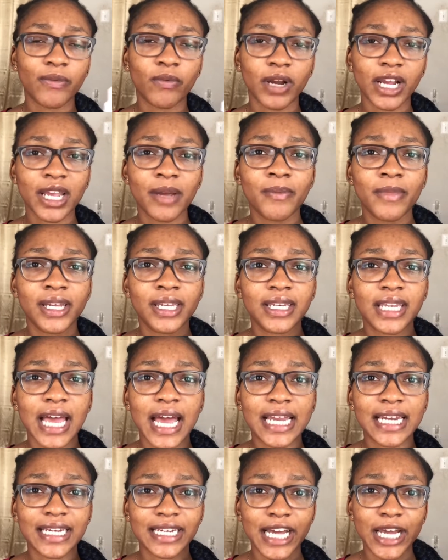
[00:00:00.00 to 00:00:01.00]
recommend
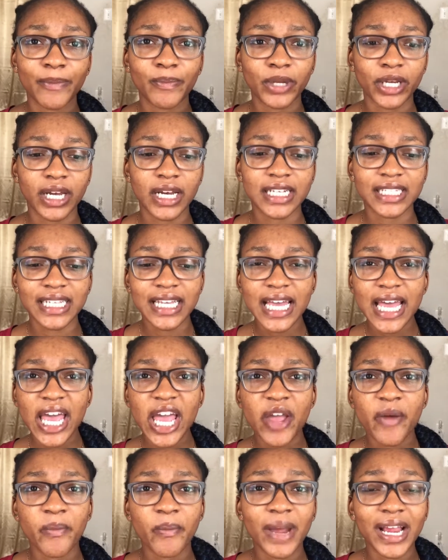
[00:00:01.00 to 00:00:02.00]
at night because
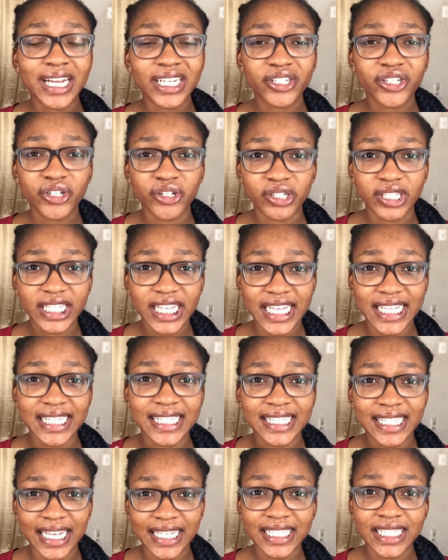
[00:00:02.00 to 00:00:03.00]
it makes your skin
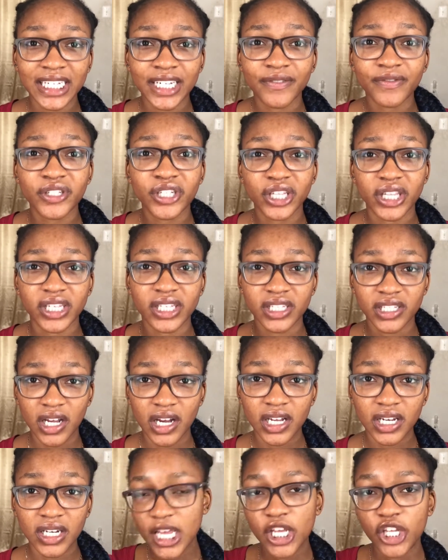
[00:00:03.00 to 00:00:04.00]
sensitive to the
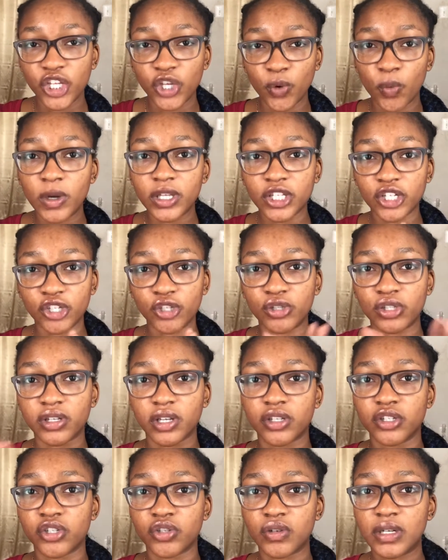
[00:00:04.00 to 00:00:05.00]
sun. You want to use
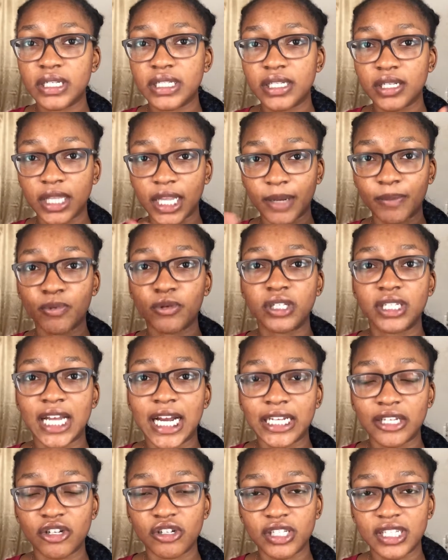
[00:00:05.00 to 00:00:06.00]
sunscreen to like
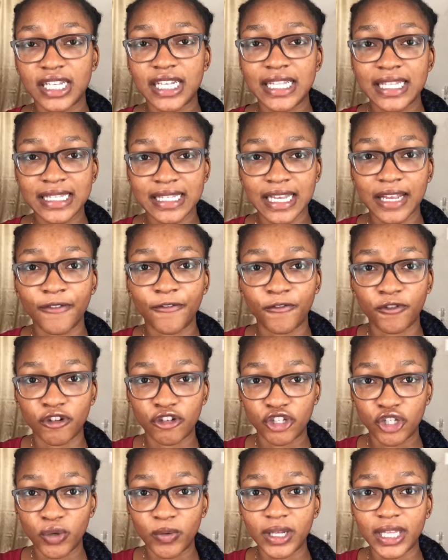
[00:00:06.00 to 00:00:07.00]
protect your skin if you're
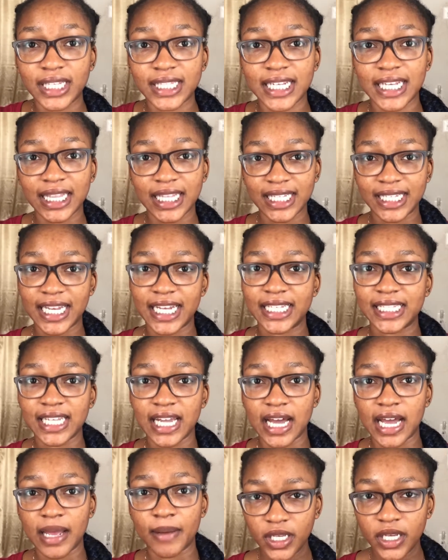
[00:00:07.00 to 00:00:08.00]
doing this in the
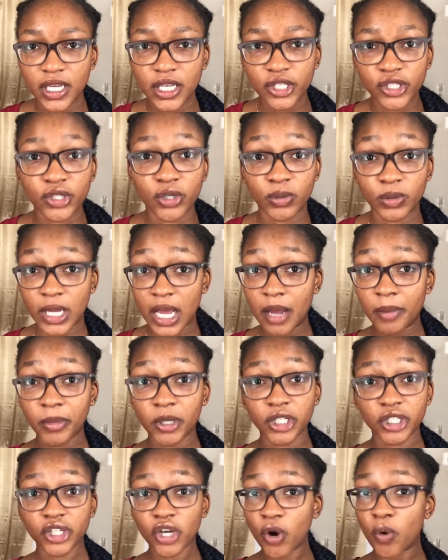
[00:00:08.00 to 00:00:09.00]
daytime. So now I'm
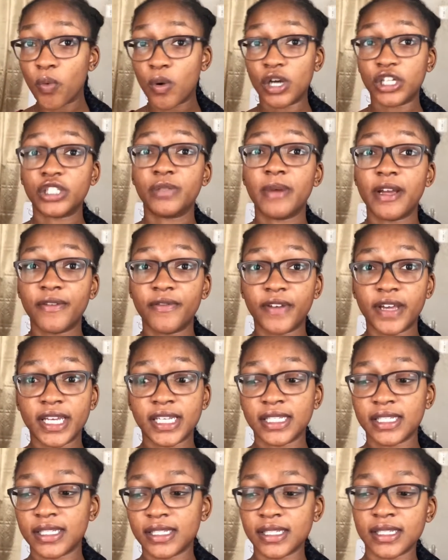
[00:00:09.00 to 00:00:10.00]
gonna go wash my
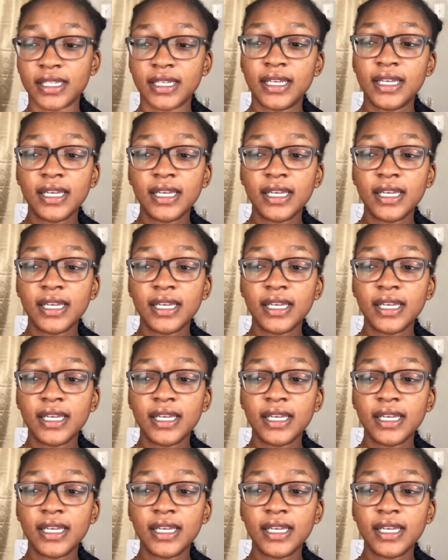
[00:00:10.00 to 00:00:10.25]
face